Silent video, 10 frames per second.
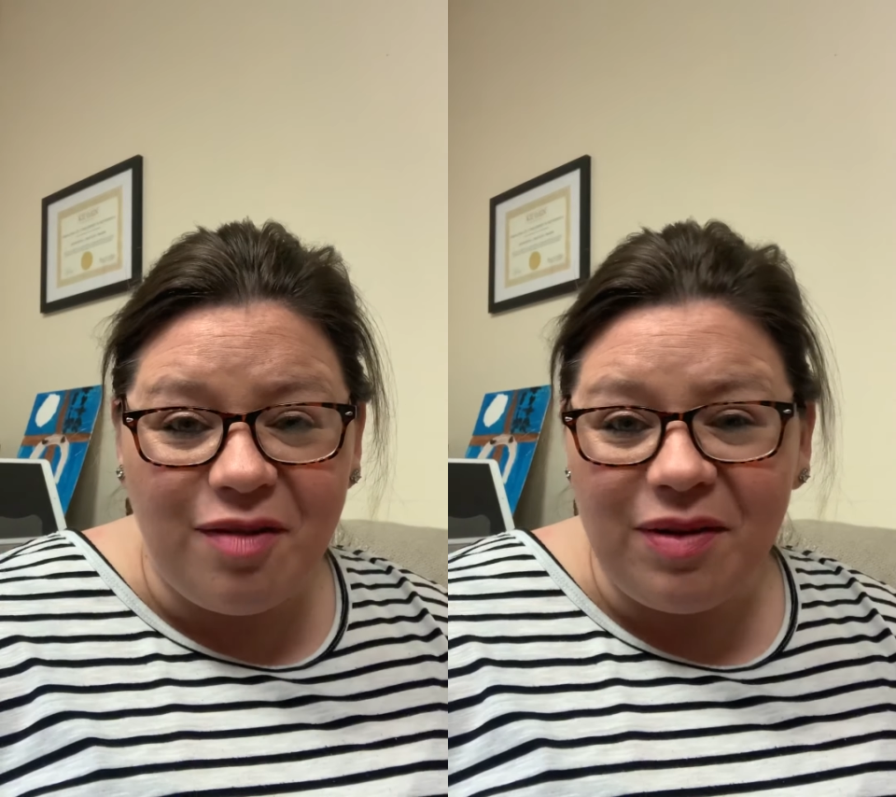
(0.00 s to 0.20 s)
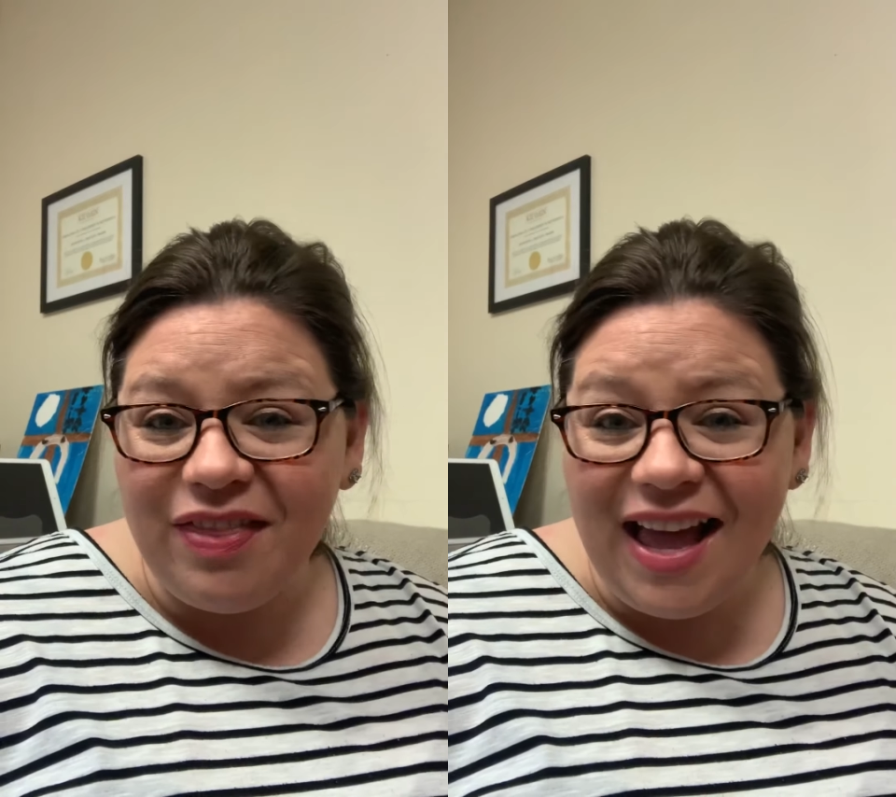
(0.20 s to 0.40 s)

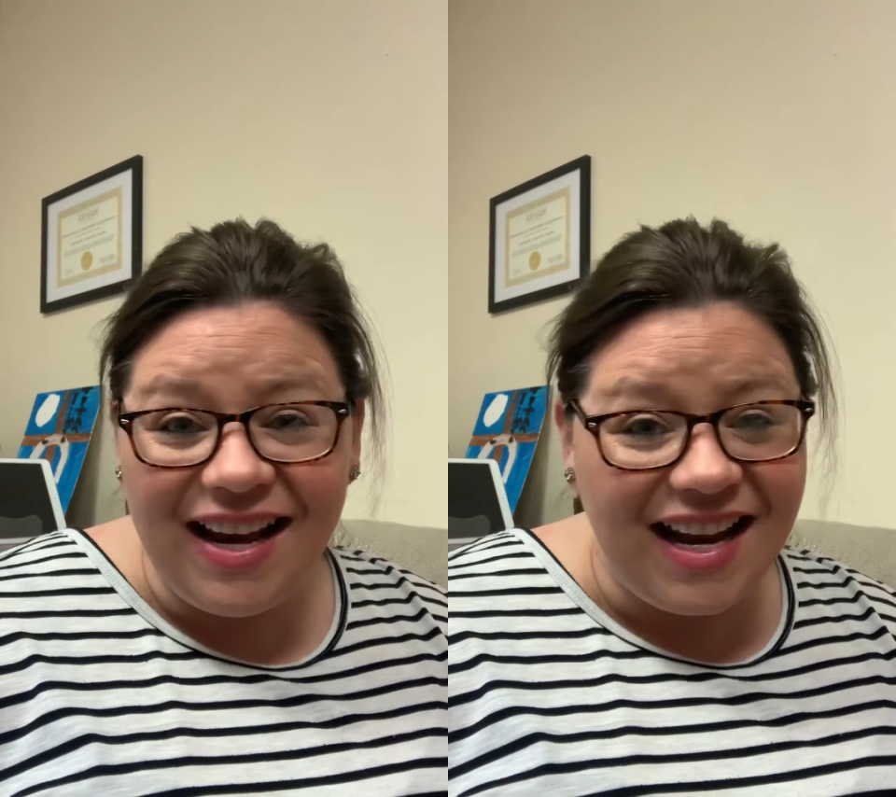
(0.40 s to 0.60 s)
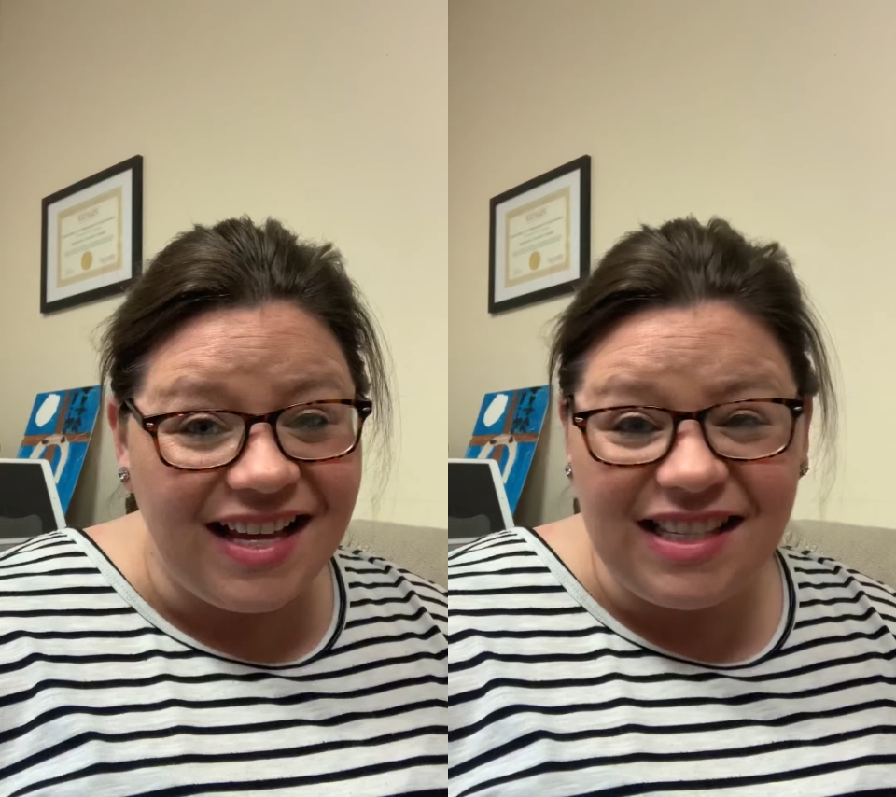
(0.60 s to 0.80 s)
but that
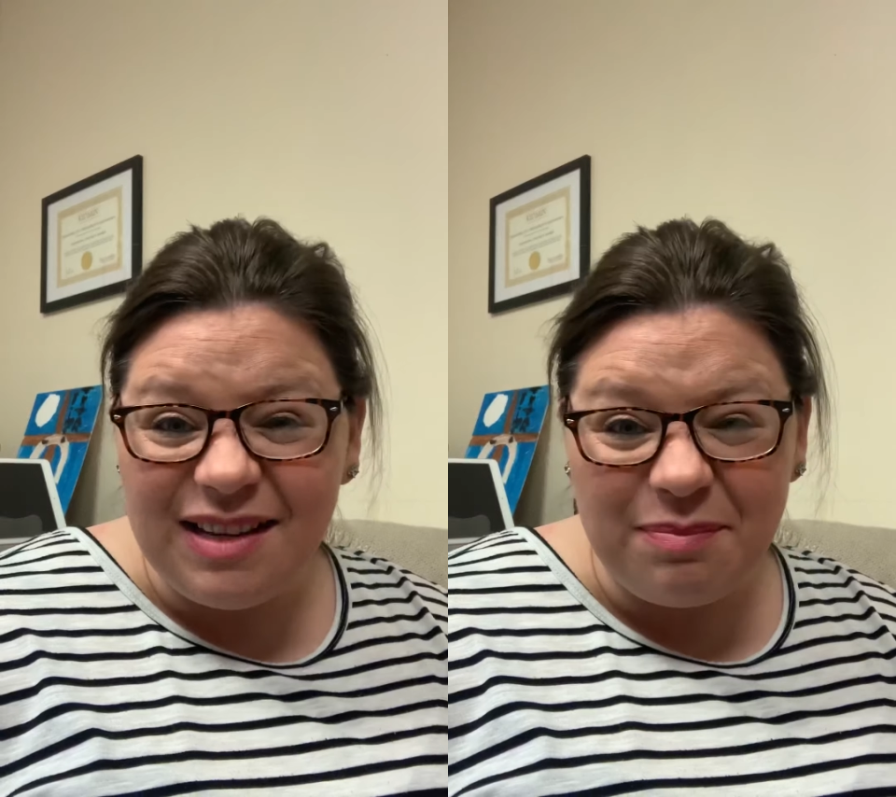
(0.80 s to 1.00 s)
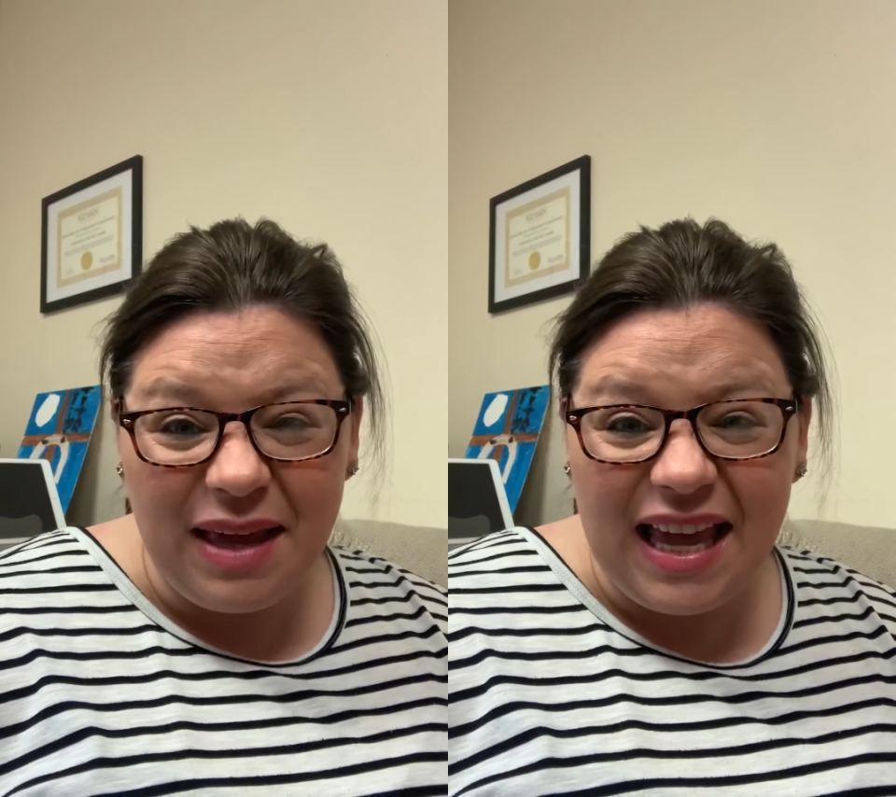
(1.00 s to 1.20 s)

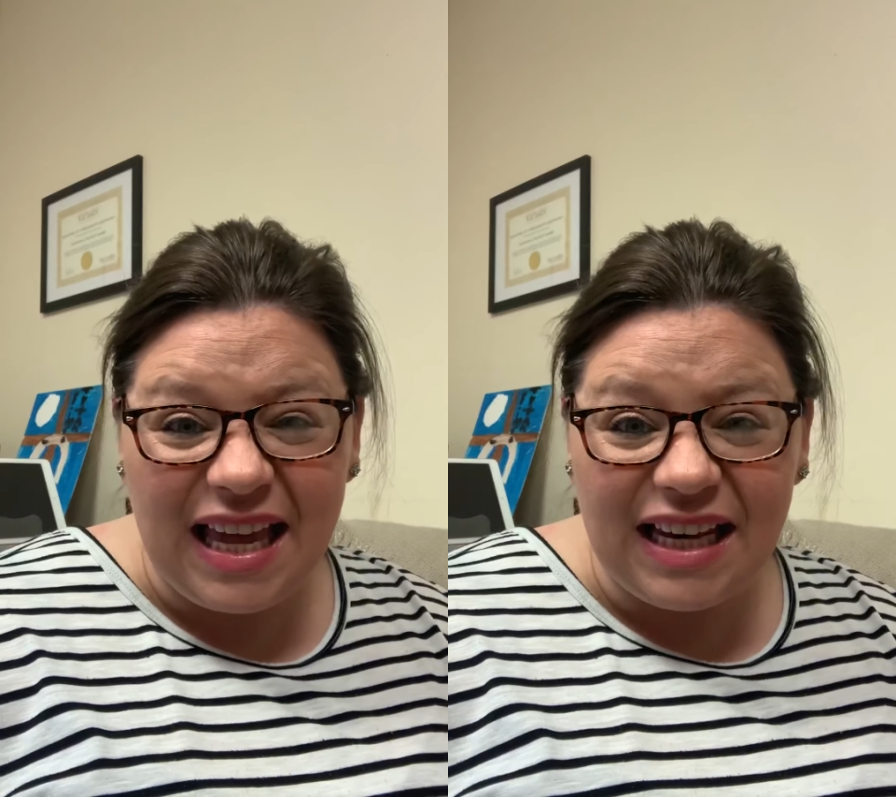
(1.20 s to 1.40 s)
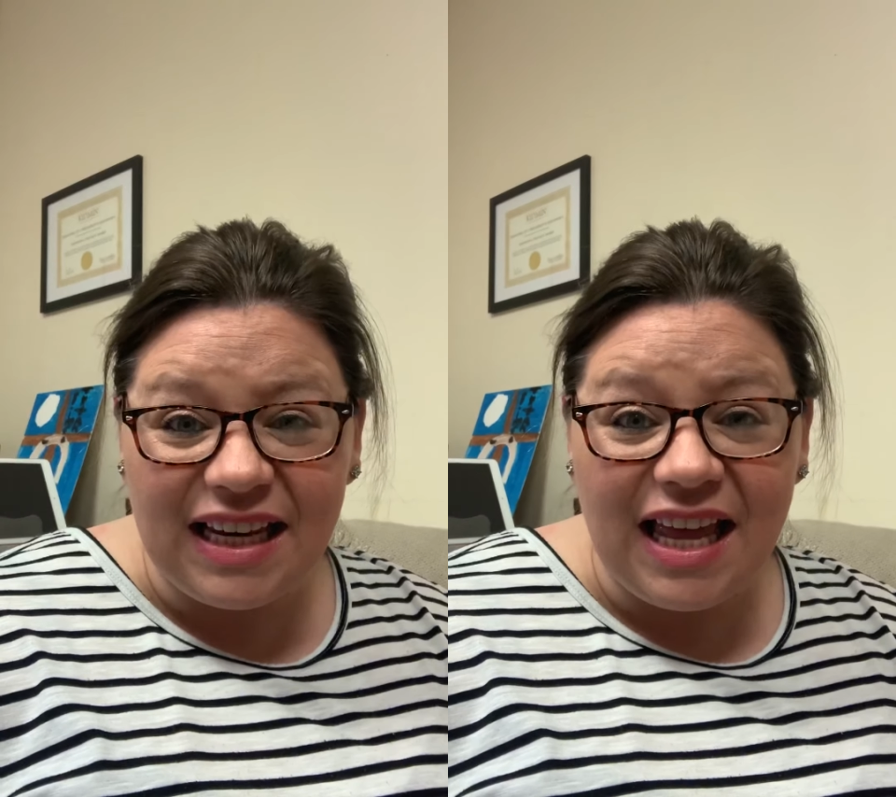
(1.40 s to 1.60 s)
doesn't
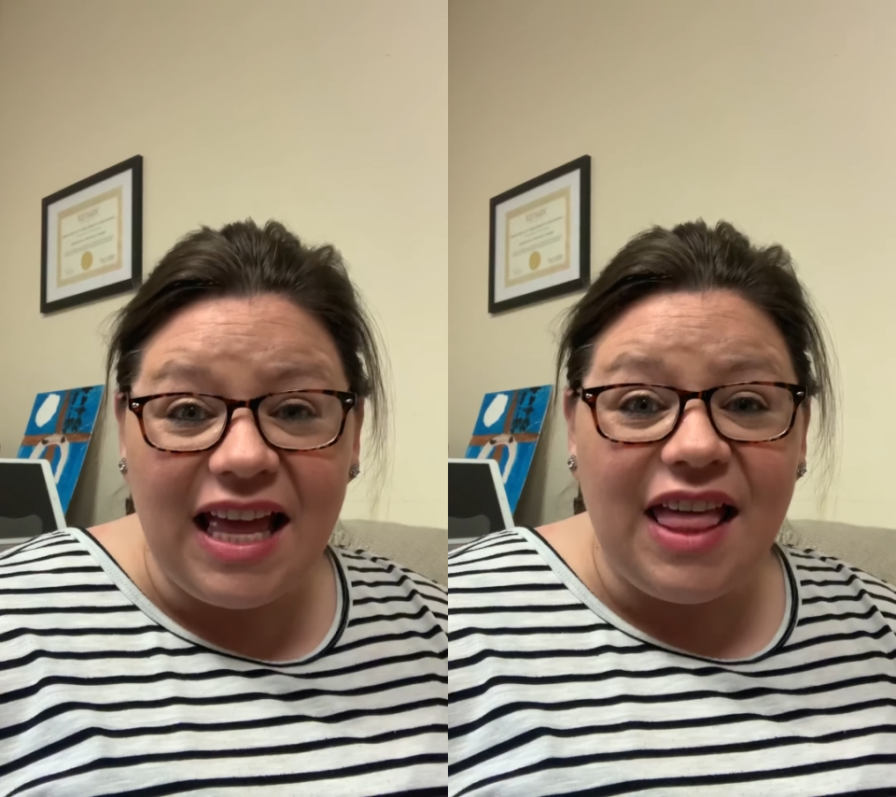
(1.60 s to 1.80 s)
mean